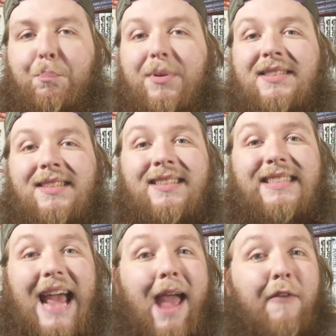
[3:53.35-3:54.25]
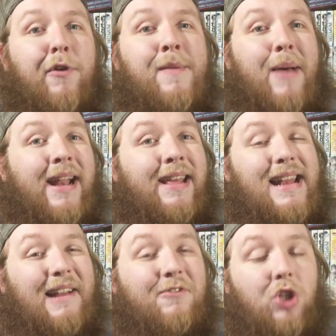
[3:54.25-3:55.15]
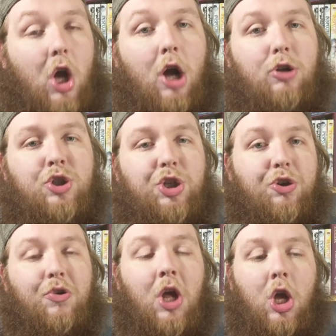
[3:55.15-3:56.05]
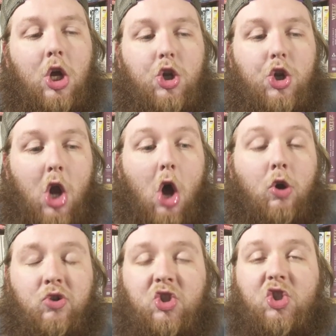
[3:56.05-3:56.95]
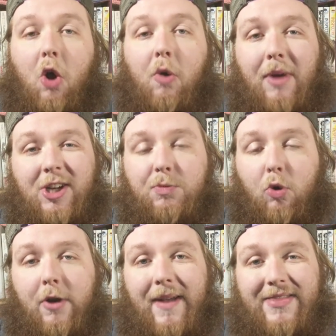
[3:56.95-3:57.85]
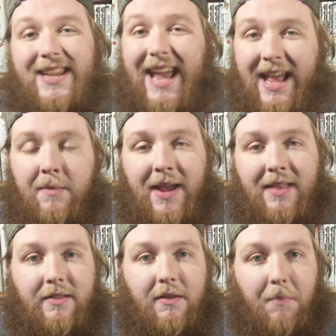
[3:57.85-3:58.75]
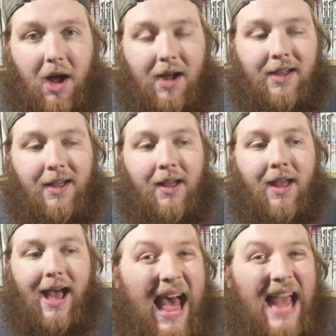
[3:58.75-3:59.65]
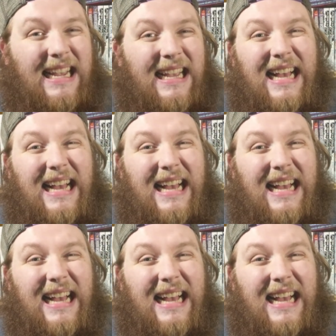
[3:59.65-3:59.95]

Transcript: but since everybody that I've talked to knows so much more about the anime than the manga, I